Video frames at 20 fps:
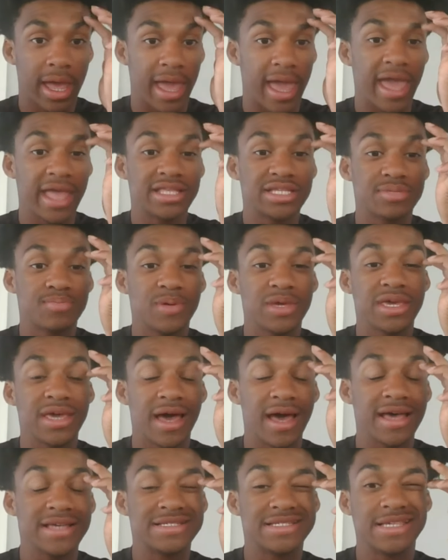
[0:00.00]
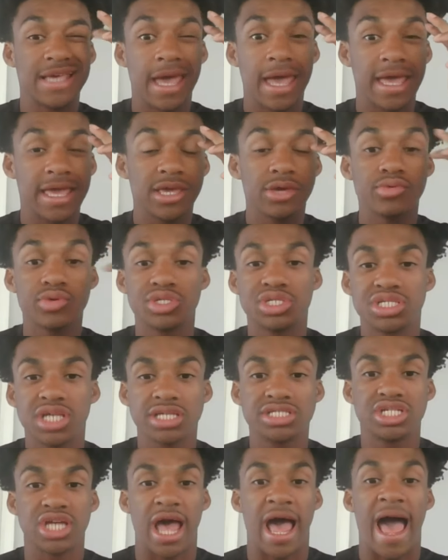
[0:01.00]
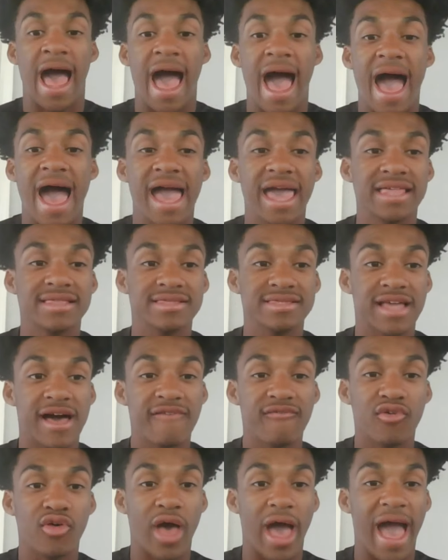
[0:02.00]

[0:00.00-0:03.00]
It's because he was such a high-level